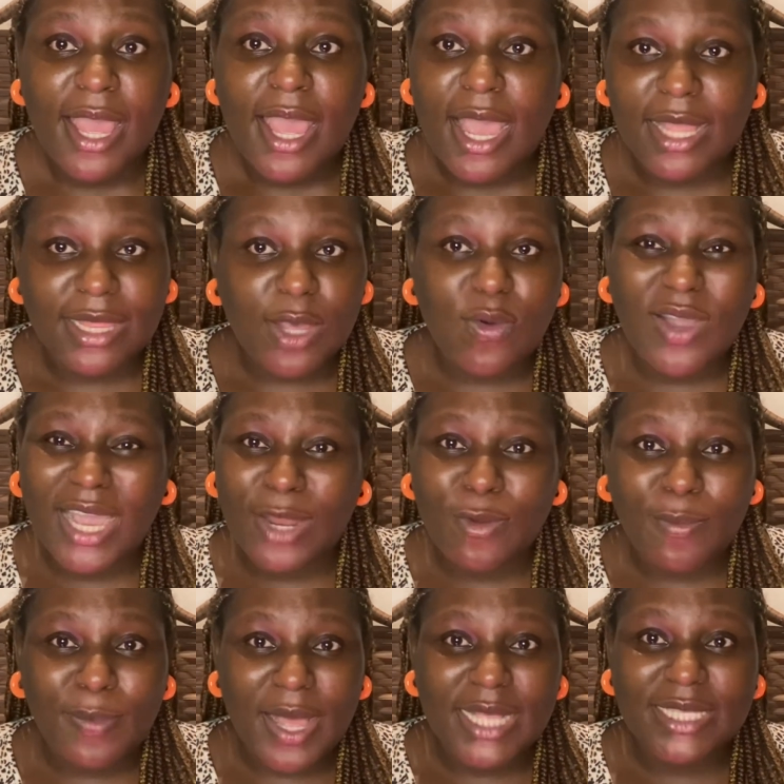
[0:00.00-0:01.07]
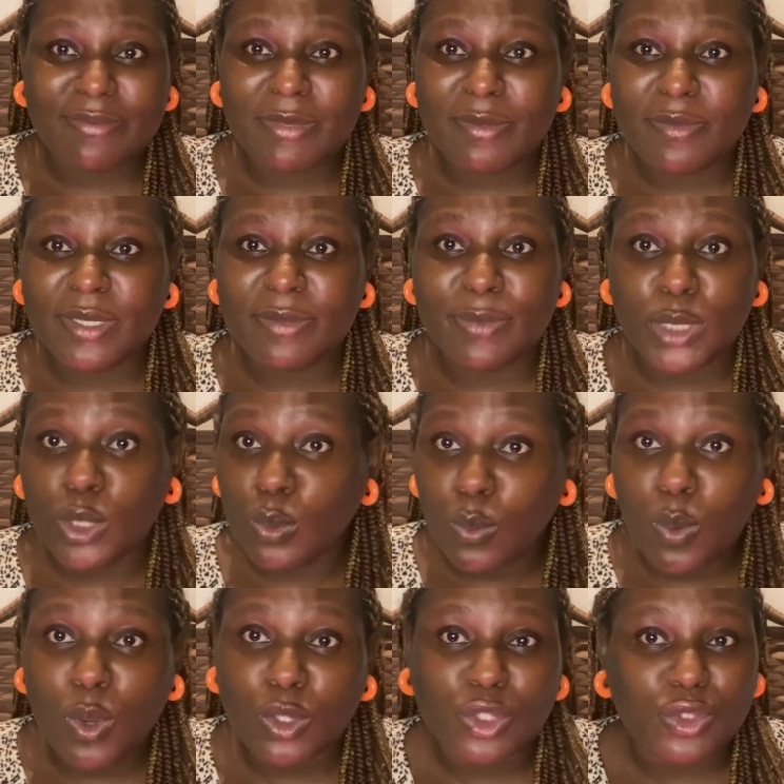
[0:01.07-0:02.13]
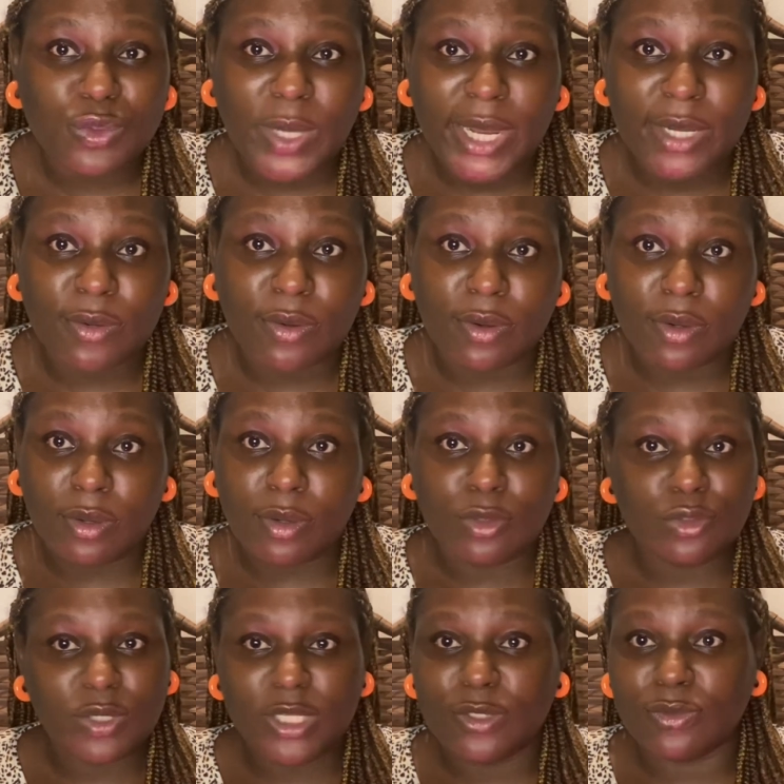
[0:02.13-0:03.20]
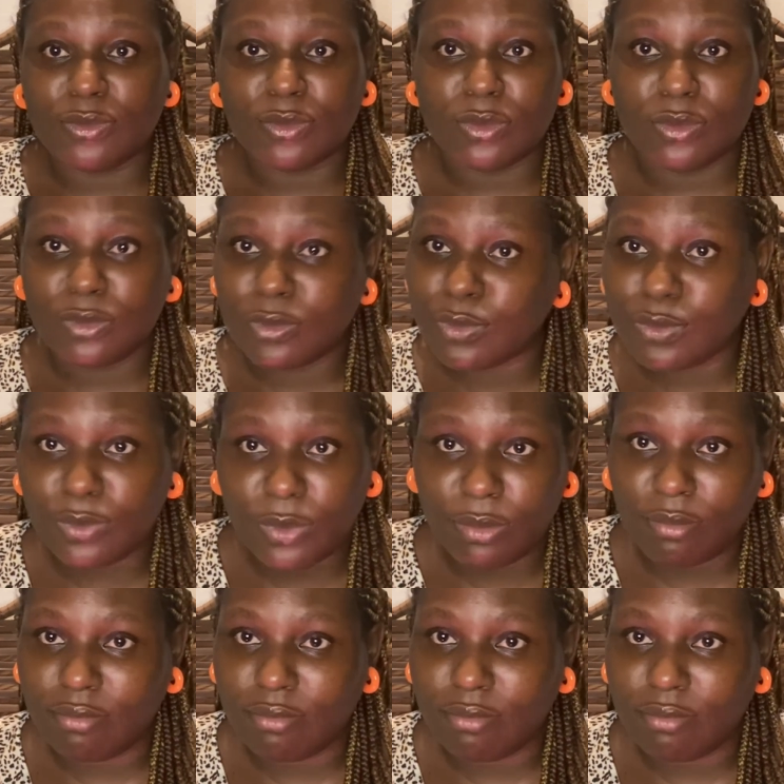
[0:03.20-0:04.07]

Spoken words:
and that one cannot pass maybe below 100 or 100 to 2